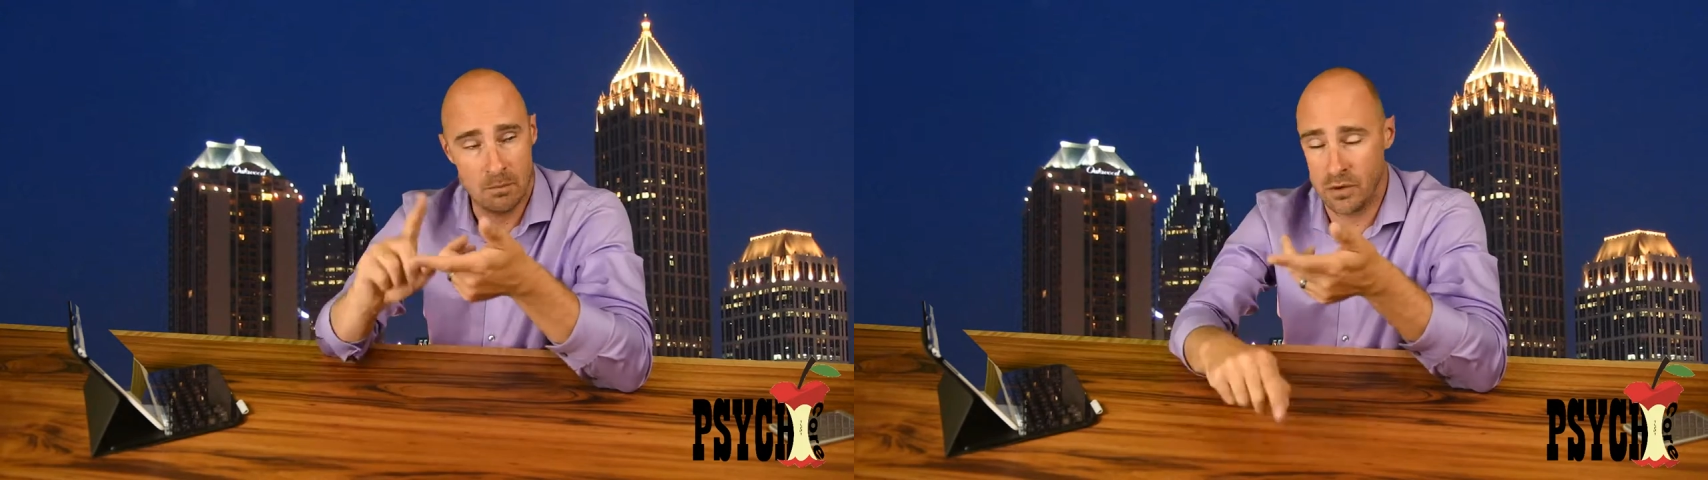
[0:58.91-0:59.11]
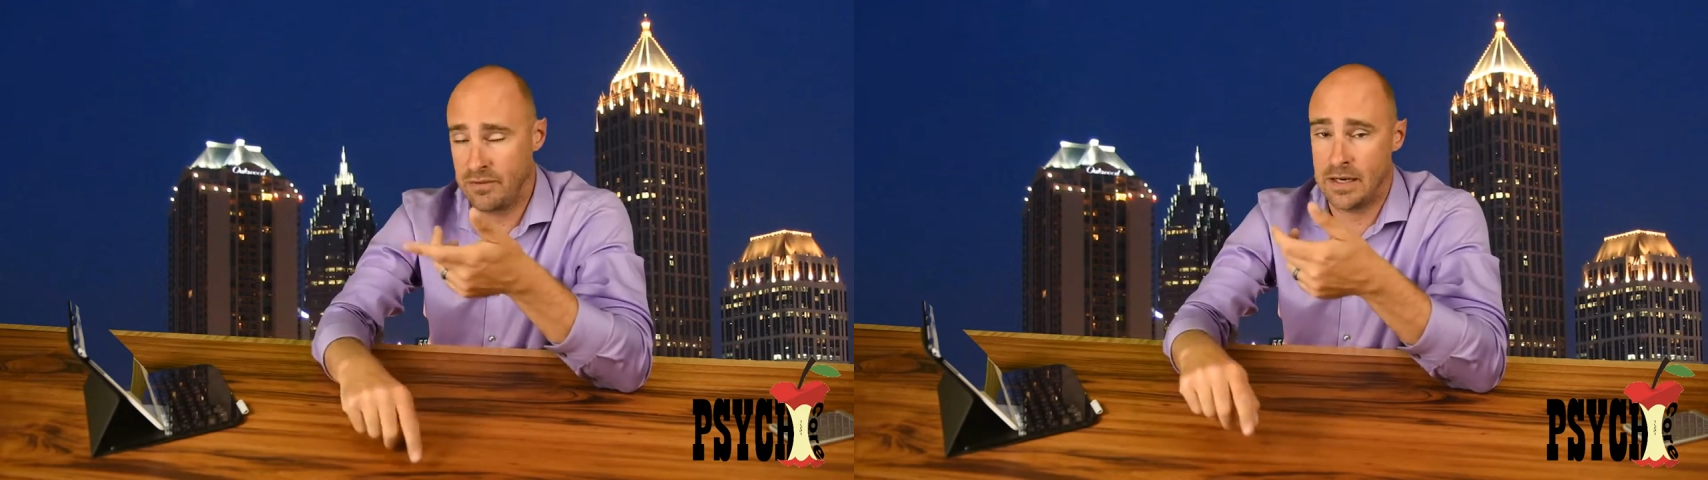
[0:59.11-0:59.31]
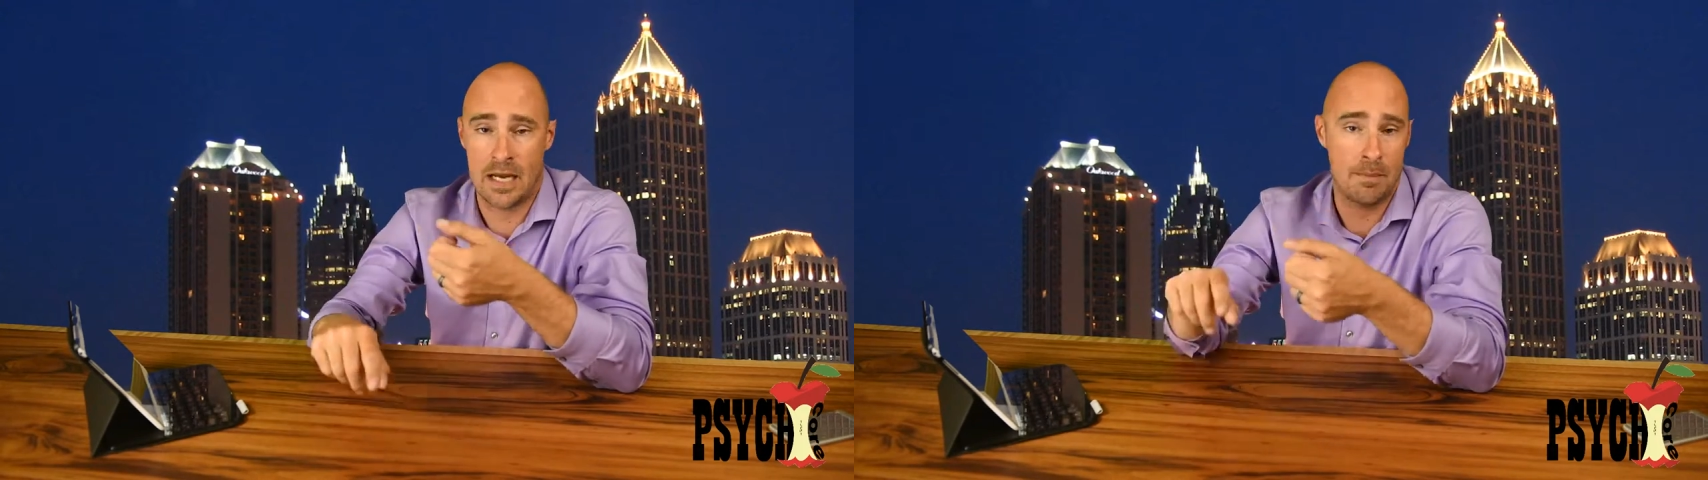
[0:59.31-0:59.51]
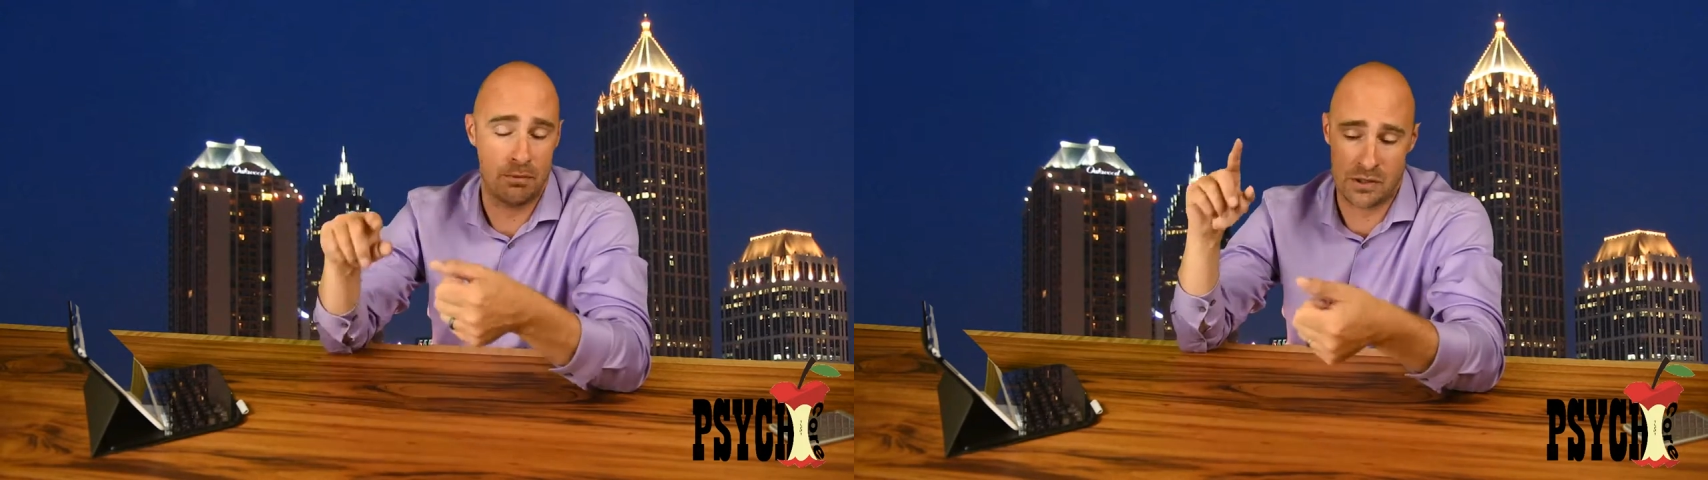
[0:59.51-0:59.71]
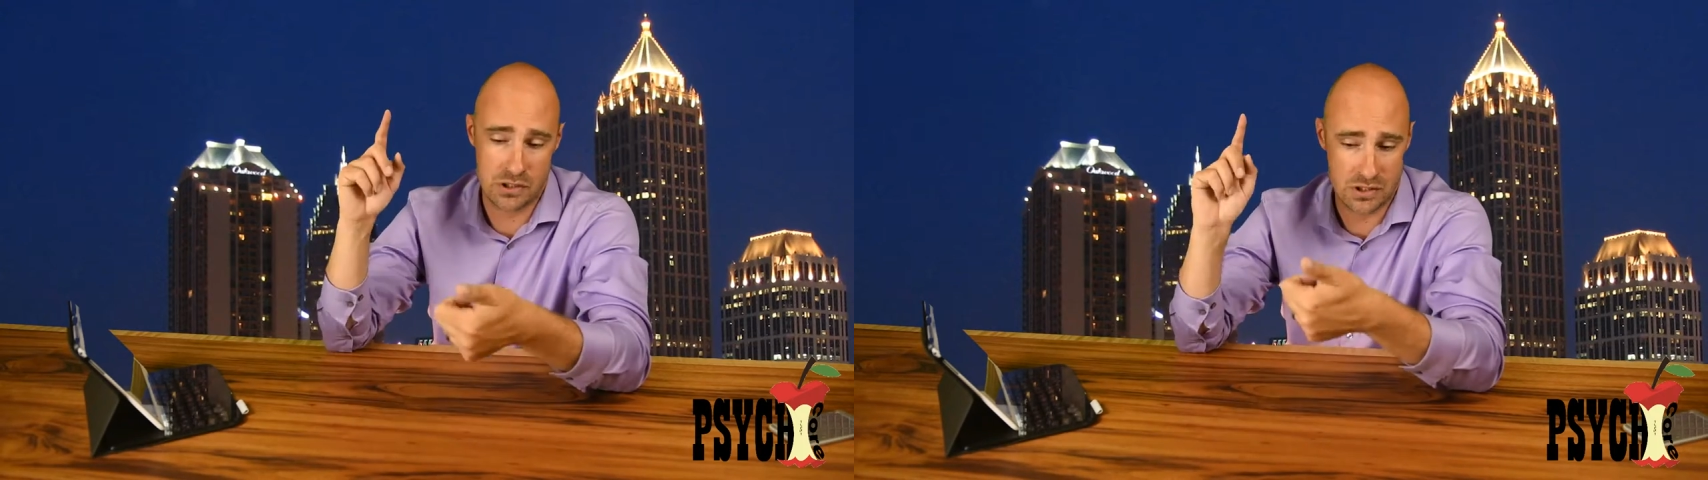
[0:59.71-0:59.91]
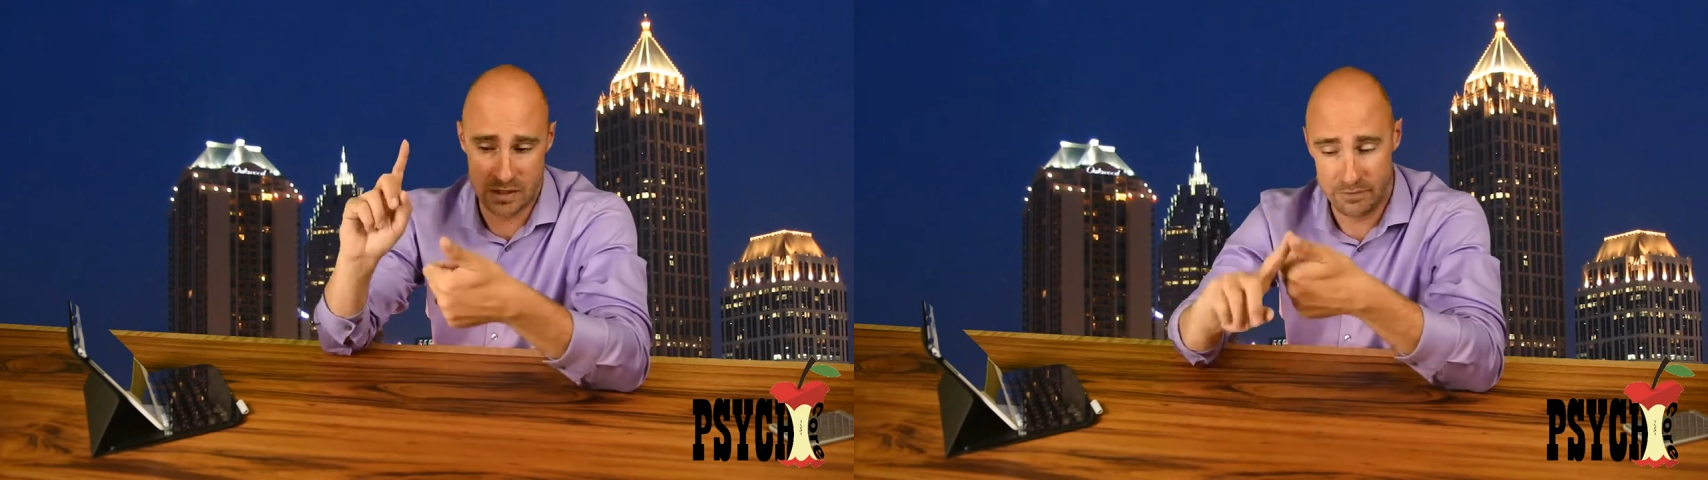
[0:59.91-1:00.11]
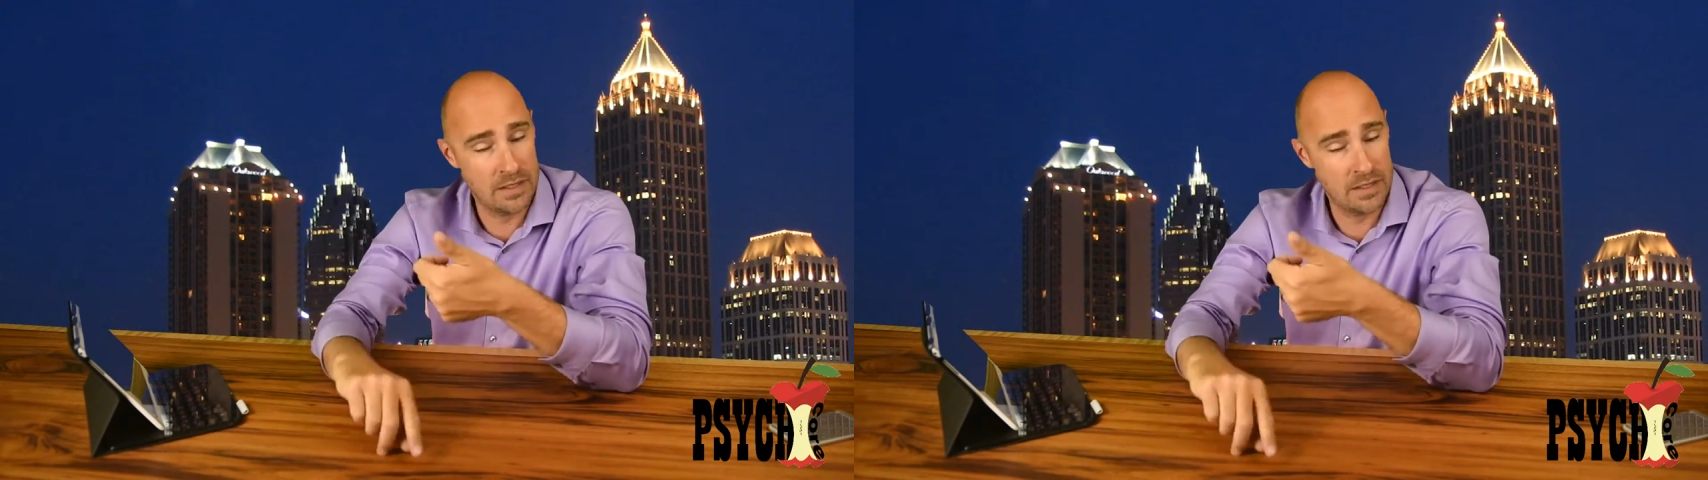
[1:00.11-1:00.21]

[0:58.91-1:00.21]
the motivating operation stuff,